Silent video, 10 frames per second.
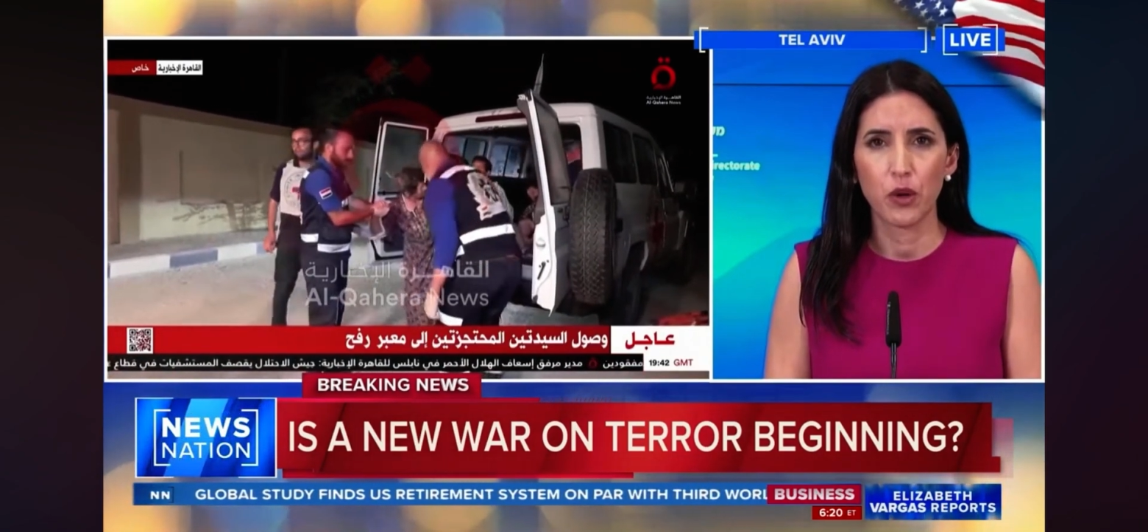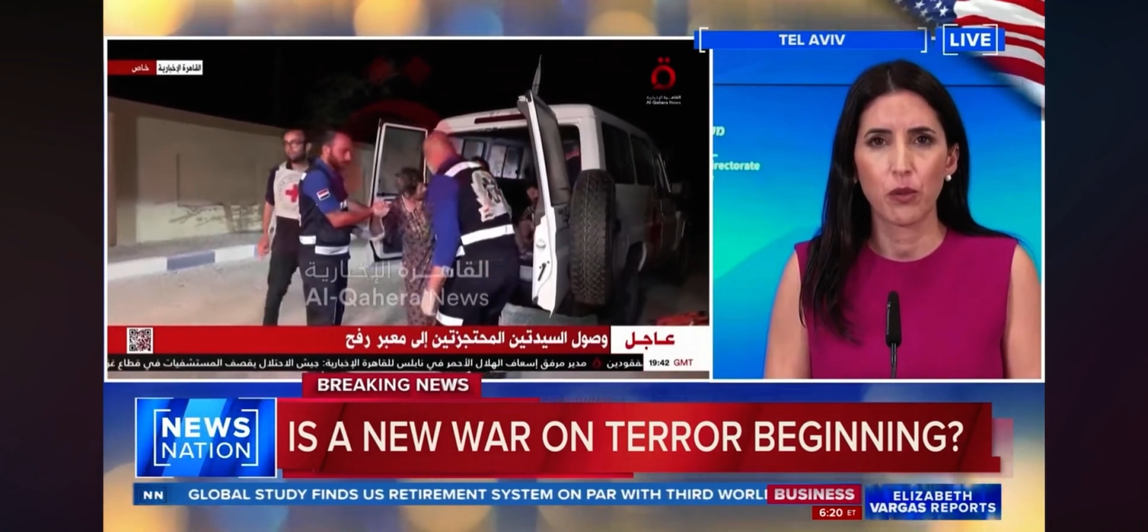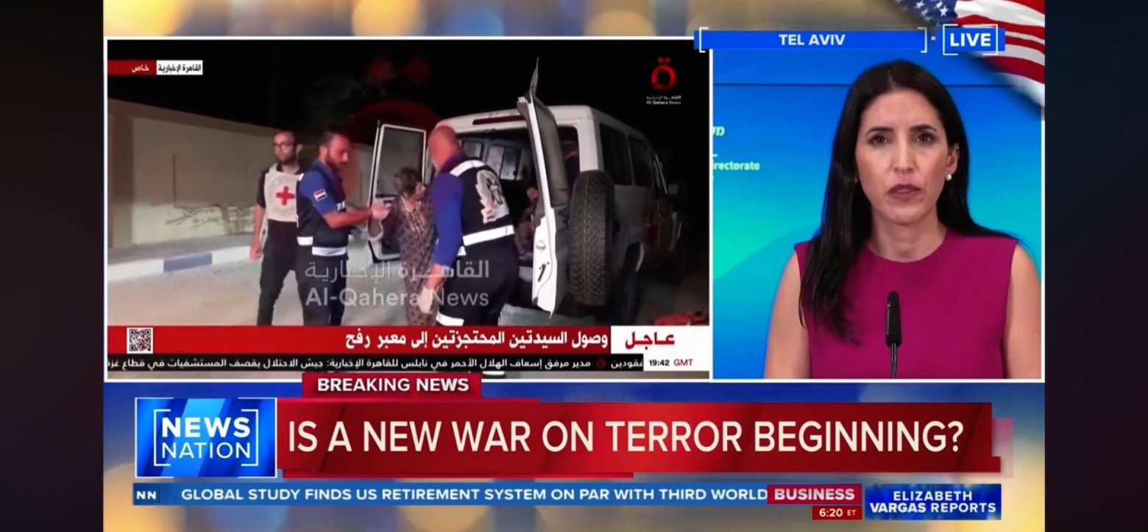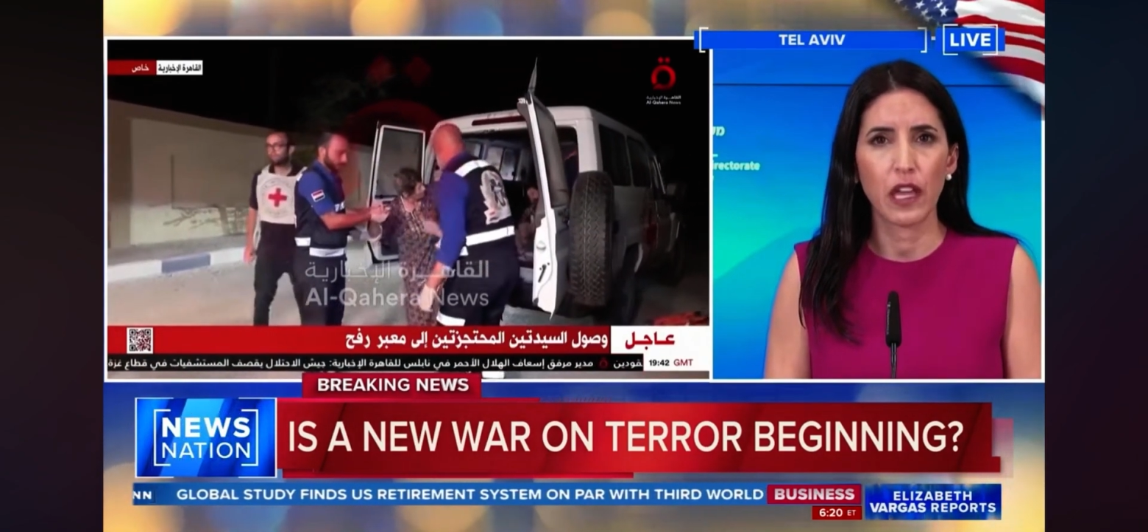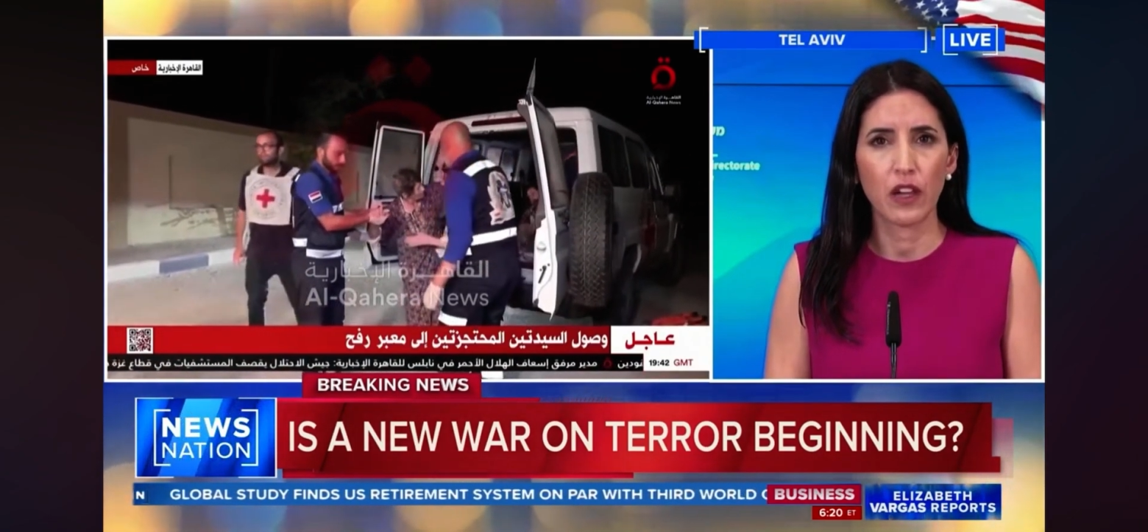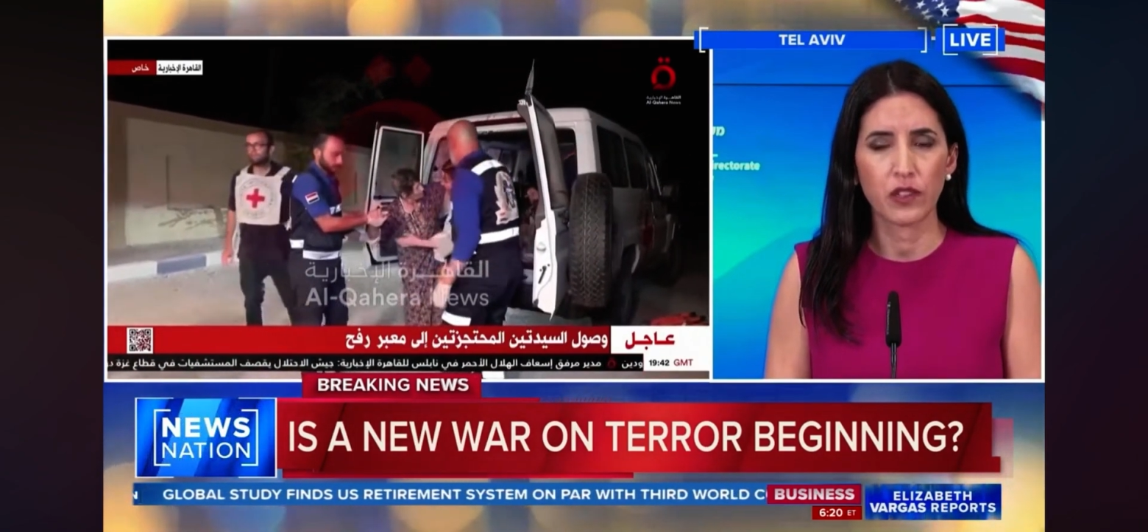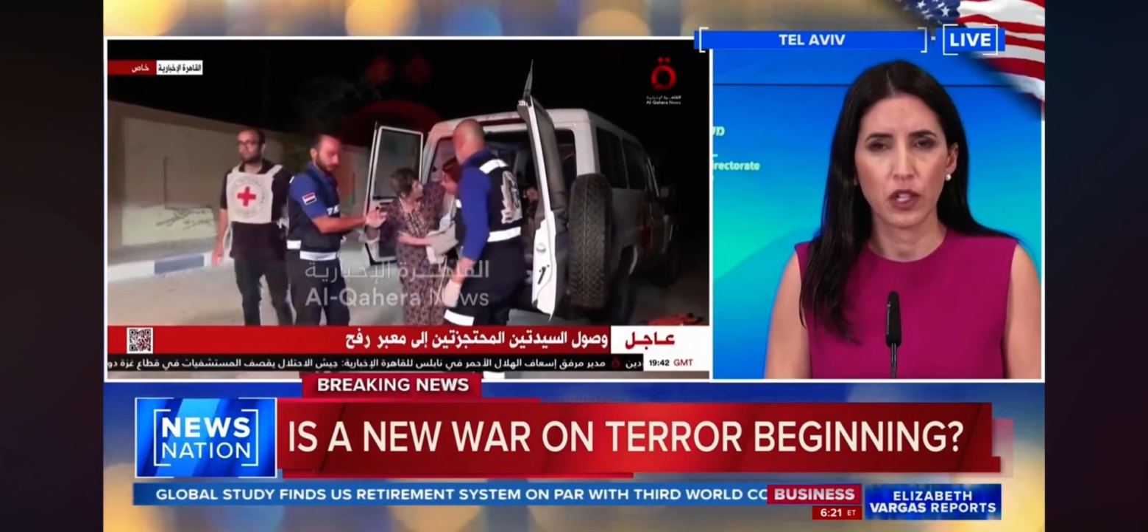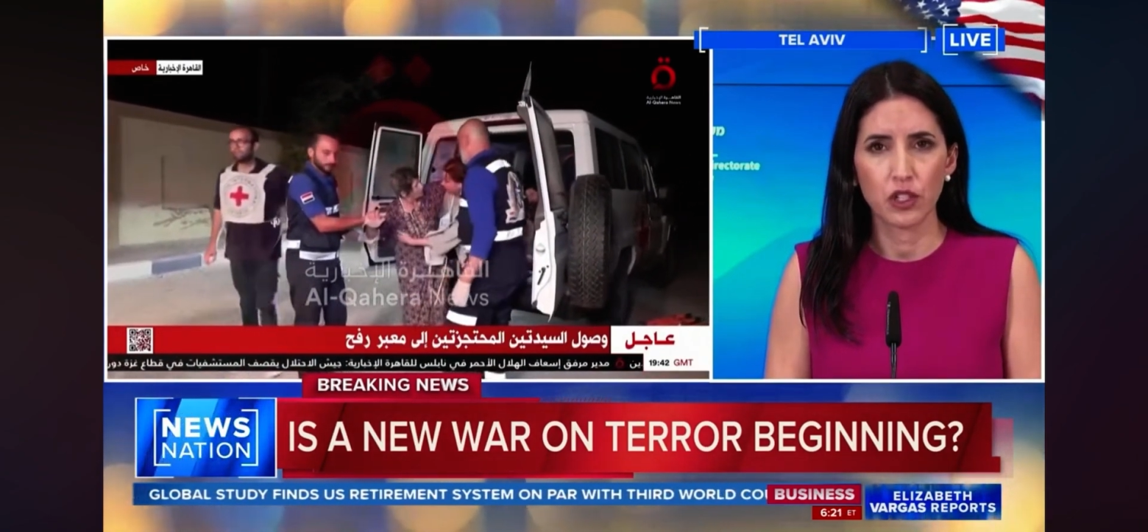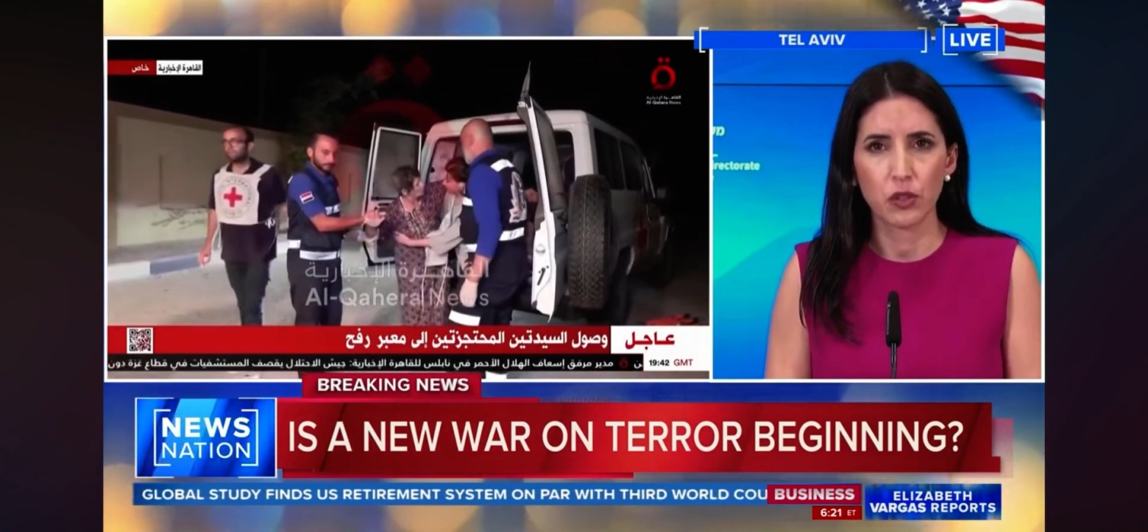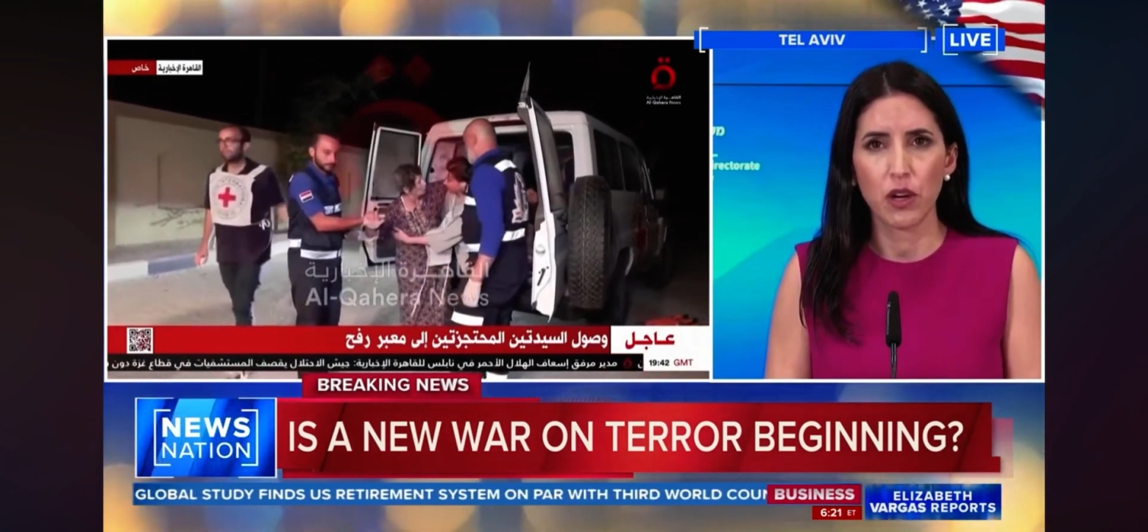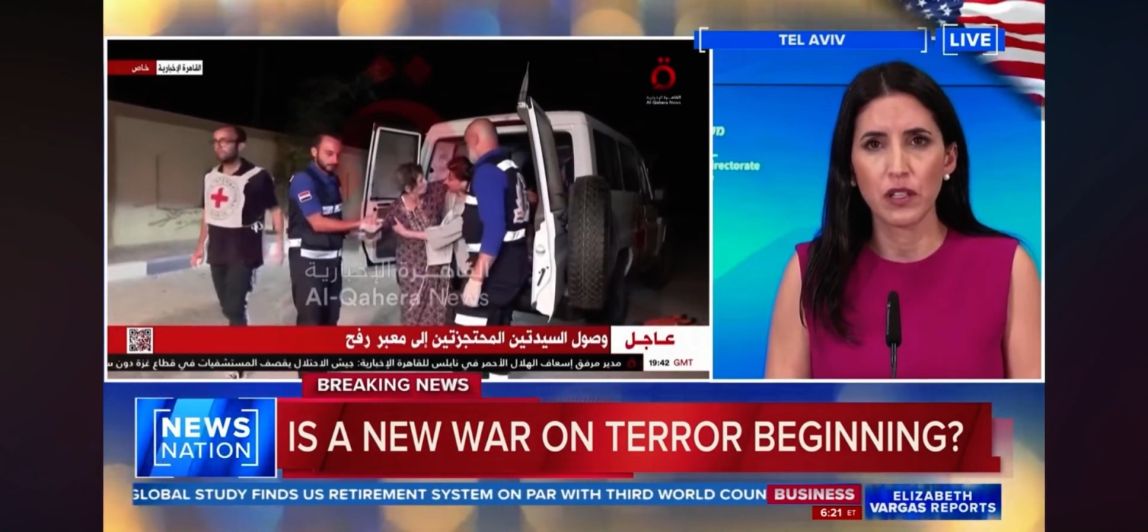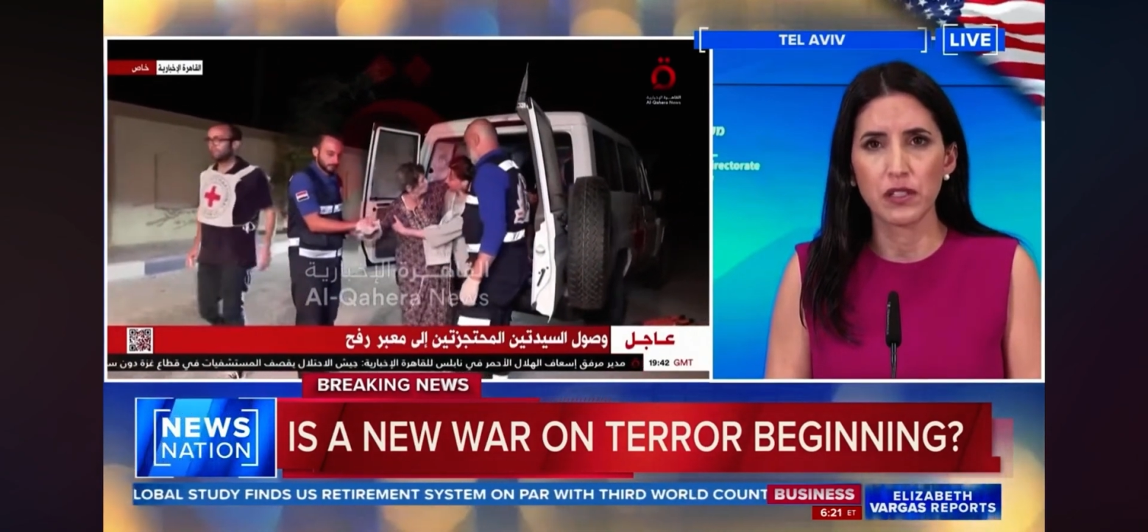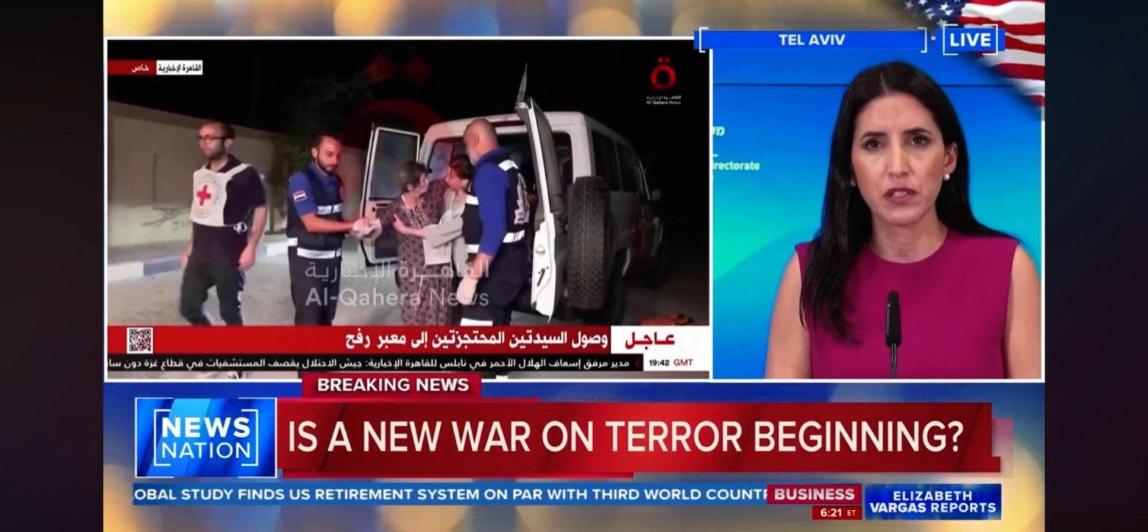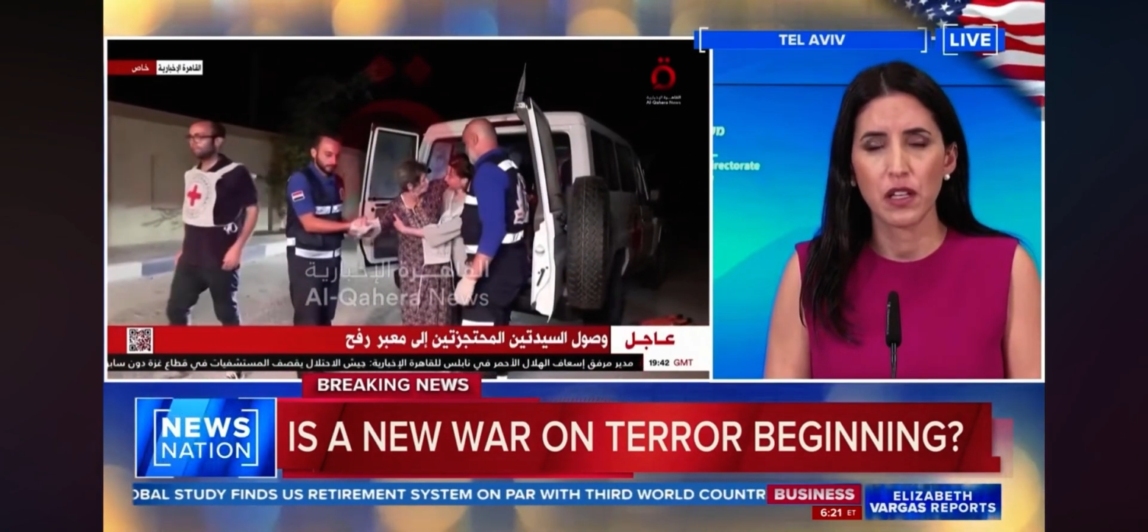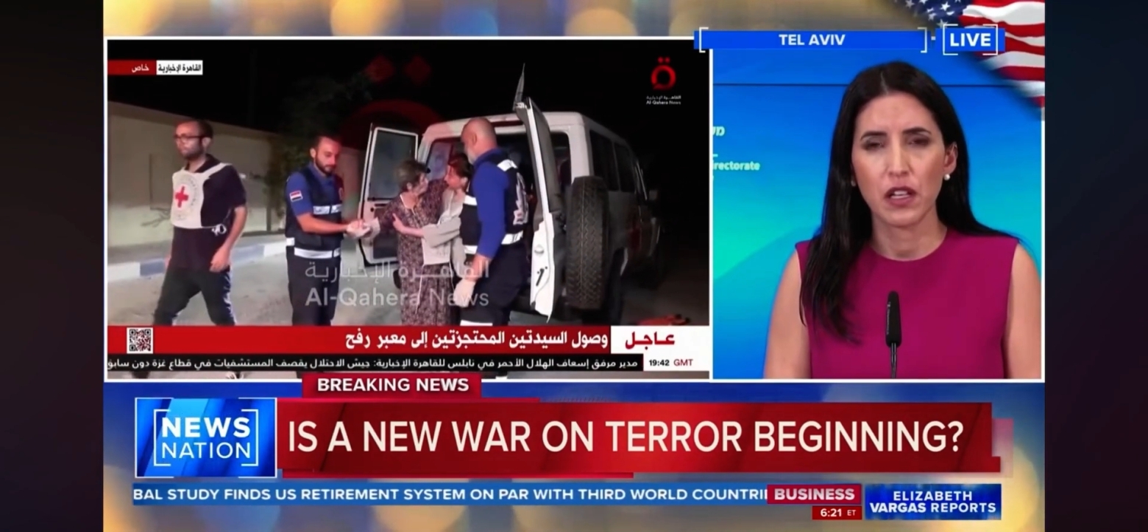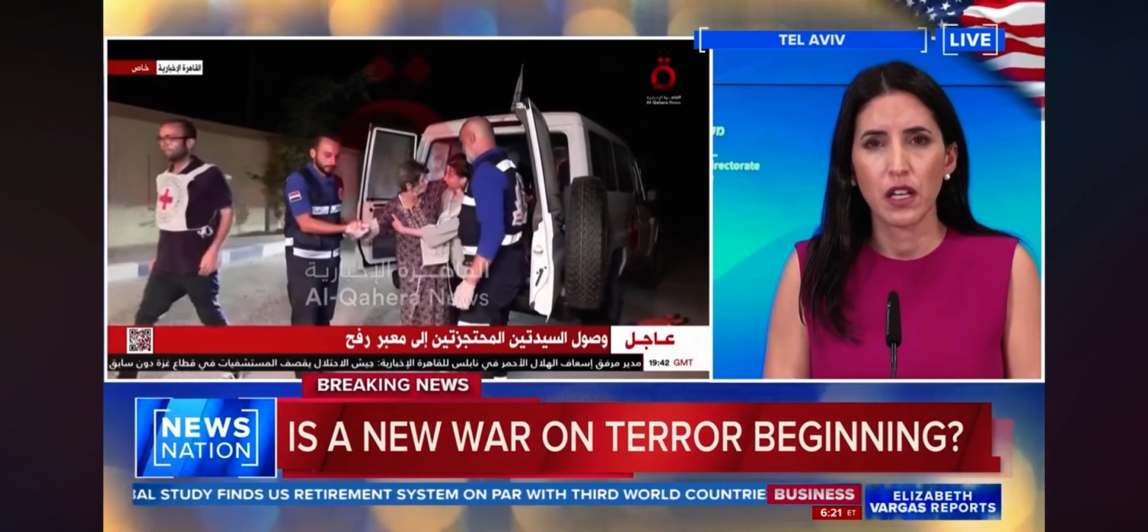what they have done to us,